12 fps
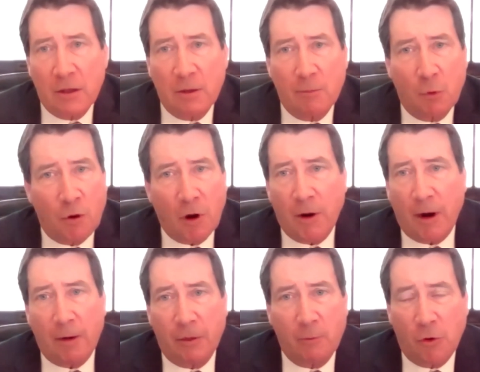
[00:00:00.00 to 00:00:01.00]
The more
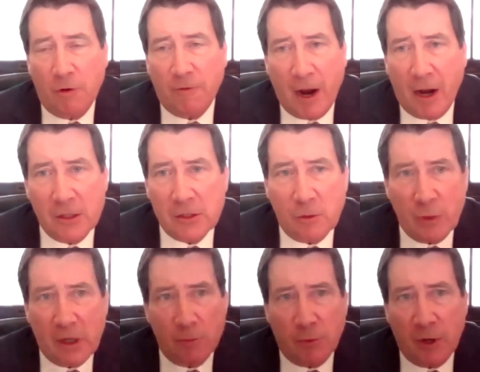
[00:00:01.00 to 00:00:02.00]
our the more of our allies that
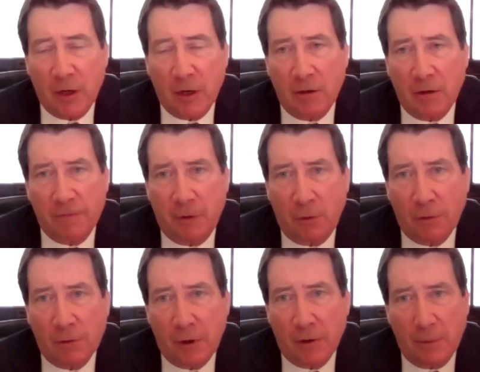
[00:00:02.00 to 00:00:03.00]
we can bring into the
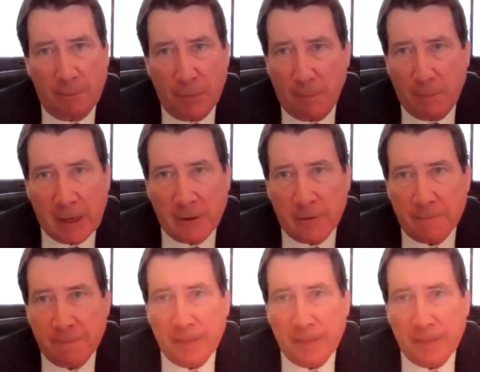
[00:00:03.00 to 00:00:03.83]
fold, the, the better.